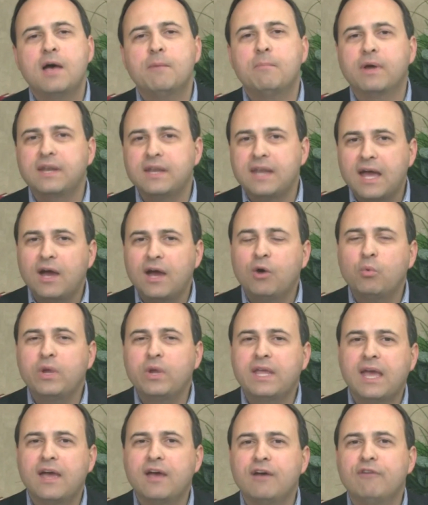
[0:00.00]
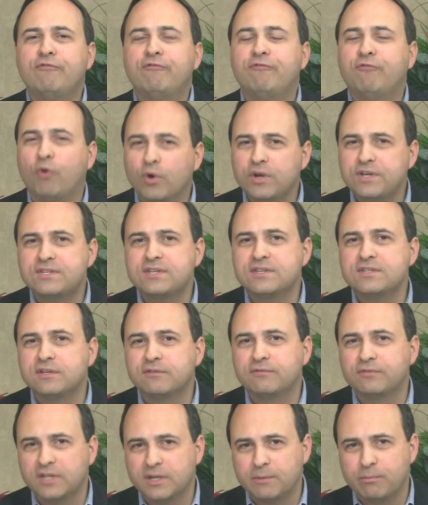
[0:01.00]
But now we have Voices
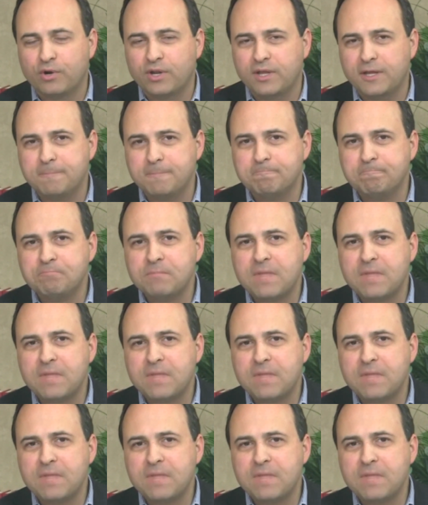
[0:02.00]
of Liberty.